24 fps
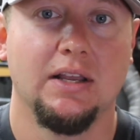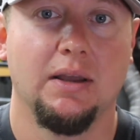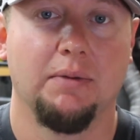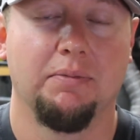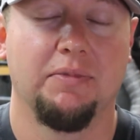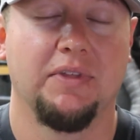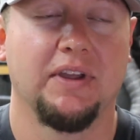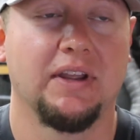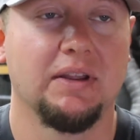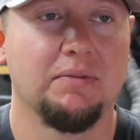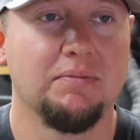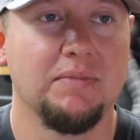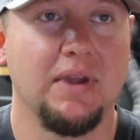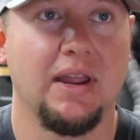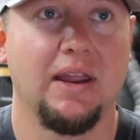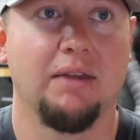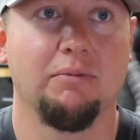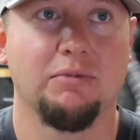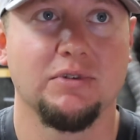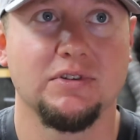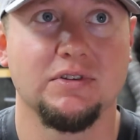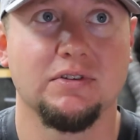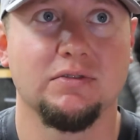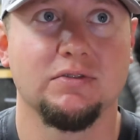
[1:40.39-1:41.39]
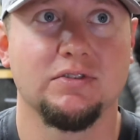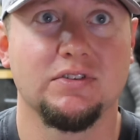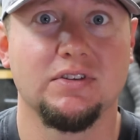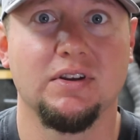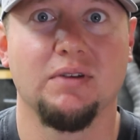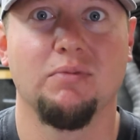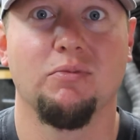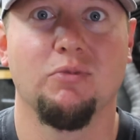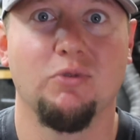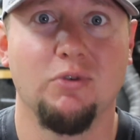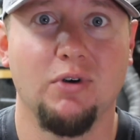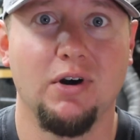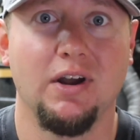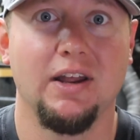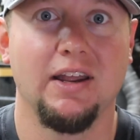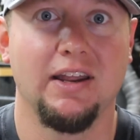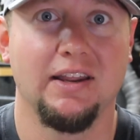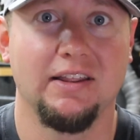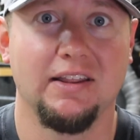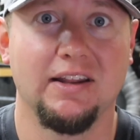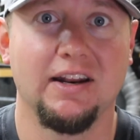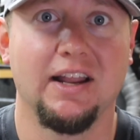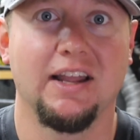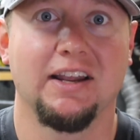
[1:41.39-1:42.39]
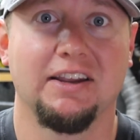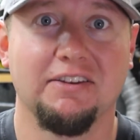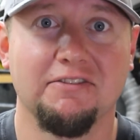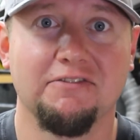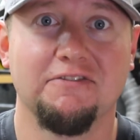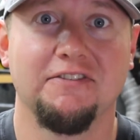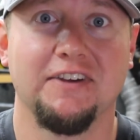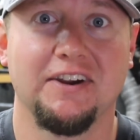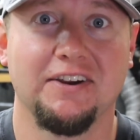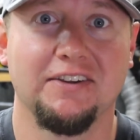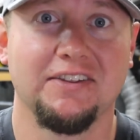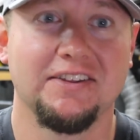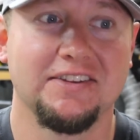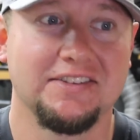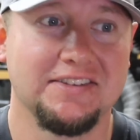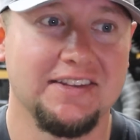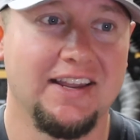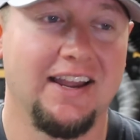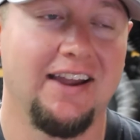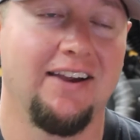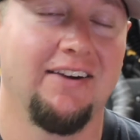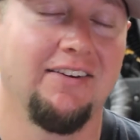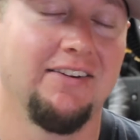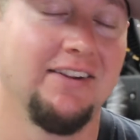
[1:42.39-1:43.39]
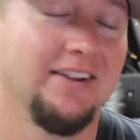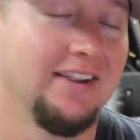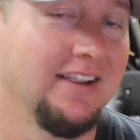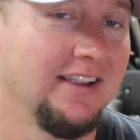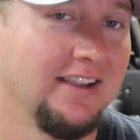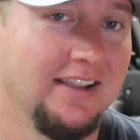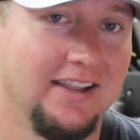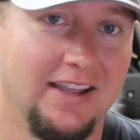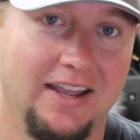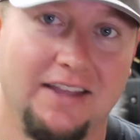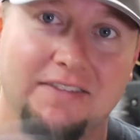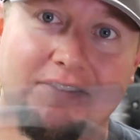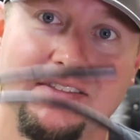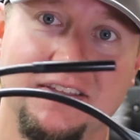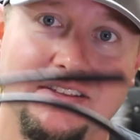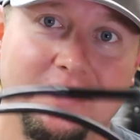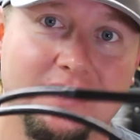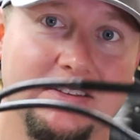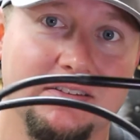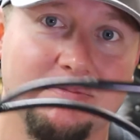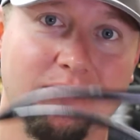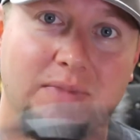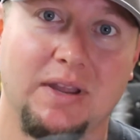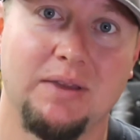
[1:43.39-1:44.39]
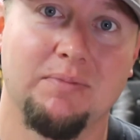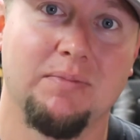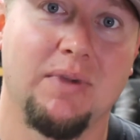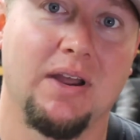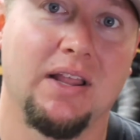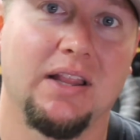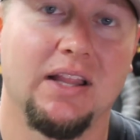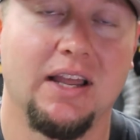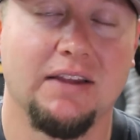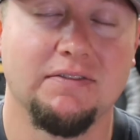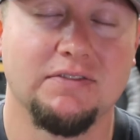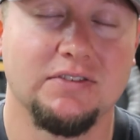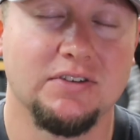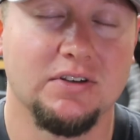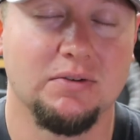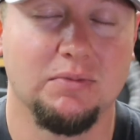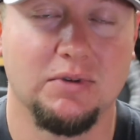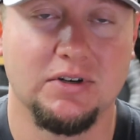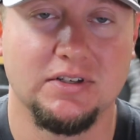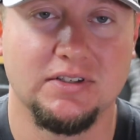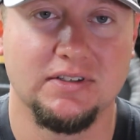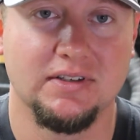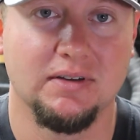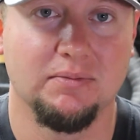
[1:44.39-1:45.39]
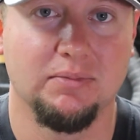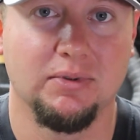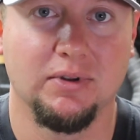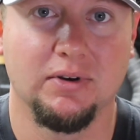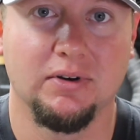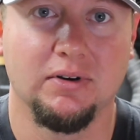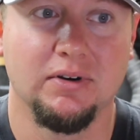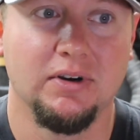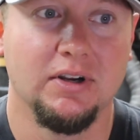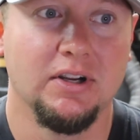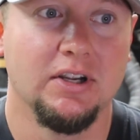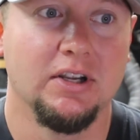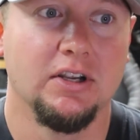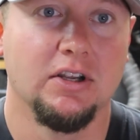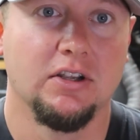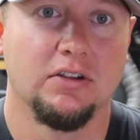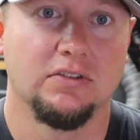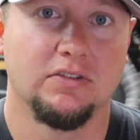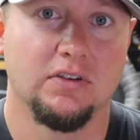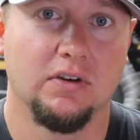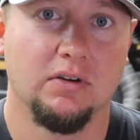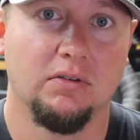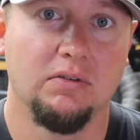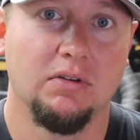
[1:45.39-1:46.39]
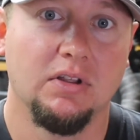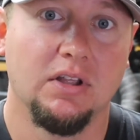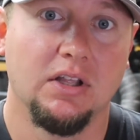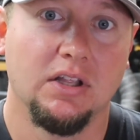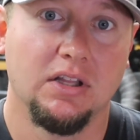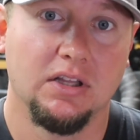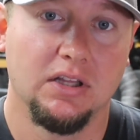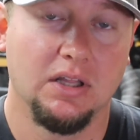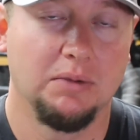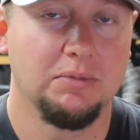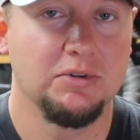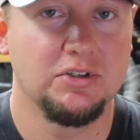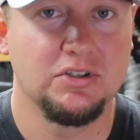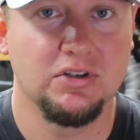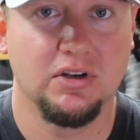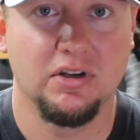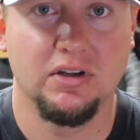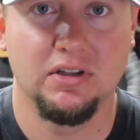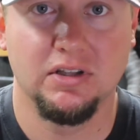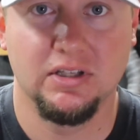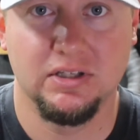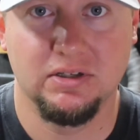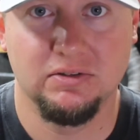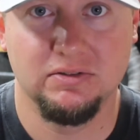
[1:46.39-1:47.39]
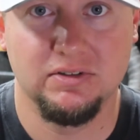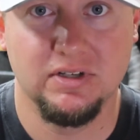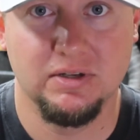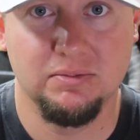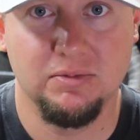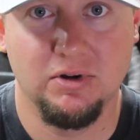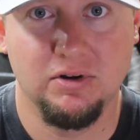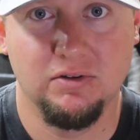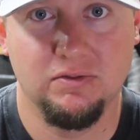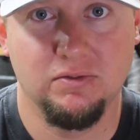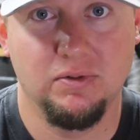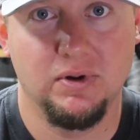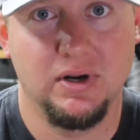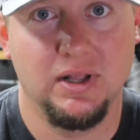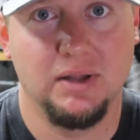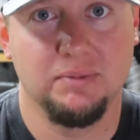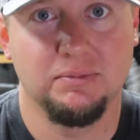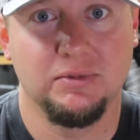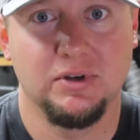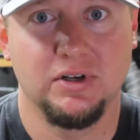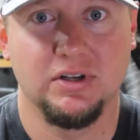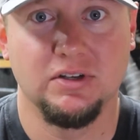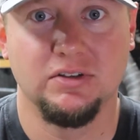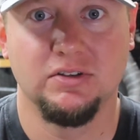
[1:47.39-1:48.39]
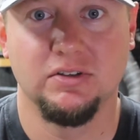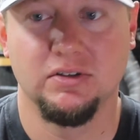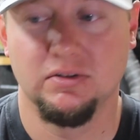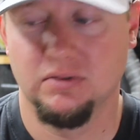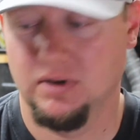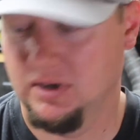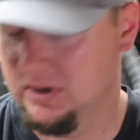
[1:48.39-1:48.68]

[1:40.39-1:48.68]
thinking, man, was there some way that I could figure this out? And this has made my life so much simpler. So let me show you a little demo of what I'm gonna do.